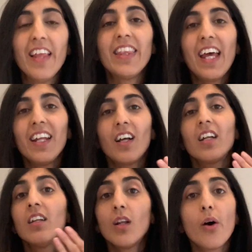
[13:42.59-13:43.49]
then
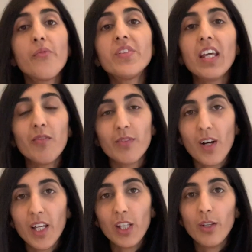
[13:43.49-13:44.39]
I'd love to
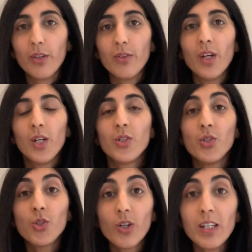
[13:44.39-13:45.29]
invite you to
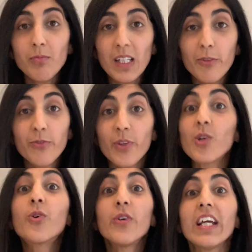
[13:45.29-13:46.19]
join me for the
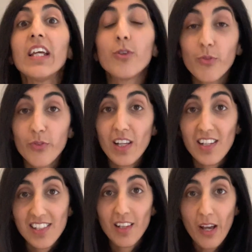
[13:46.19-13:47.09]
Create Your
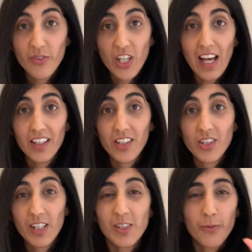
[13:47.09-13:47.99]
Fearless Life Challenge.
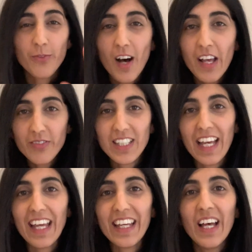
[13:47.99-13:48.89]
It's a
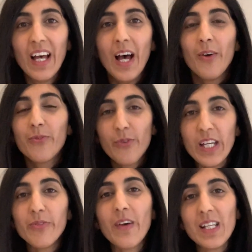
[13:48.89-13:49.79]
5-day
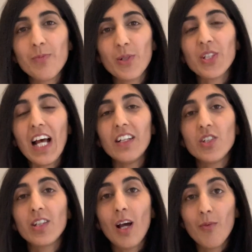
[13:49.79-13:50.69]
free Facebook
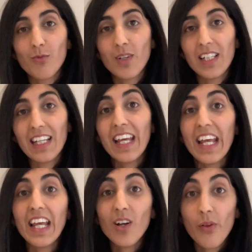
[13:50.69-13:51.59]
challenge that I'm running
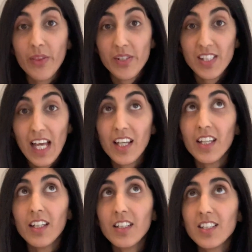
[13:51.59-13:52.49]
here on the
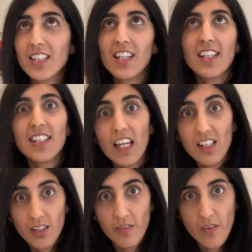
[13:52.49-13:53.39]
2nd to the
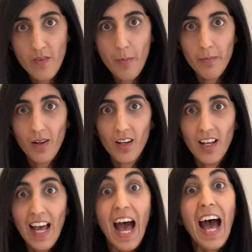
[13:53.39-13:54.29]
6th of November.
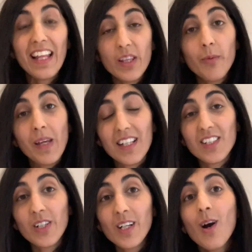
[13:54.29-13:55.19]
And it's
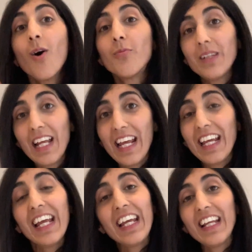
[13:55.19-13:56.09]
going to culminate
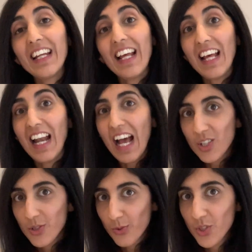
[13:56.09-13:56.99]
in an
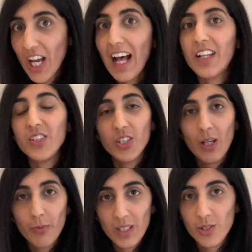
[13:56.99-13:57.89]
actual challenge
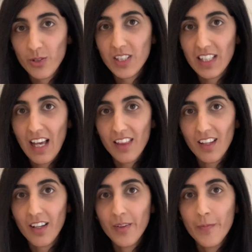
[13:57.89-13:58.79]
that we do
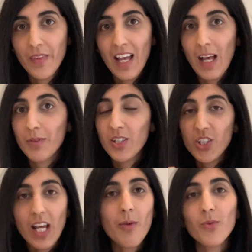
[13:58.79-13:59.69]
together. I'm going to
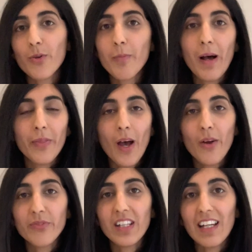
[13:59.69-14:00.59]
share more about that
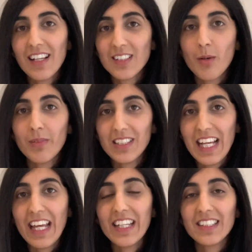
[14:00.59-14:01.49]
over the next couple of
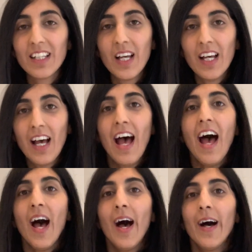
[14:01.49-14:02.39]
days.
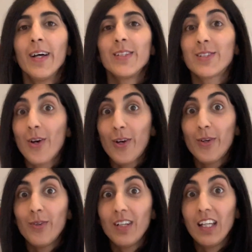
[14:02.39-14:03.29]
So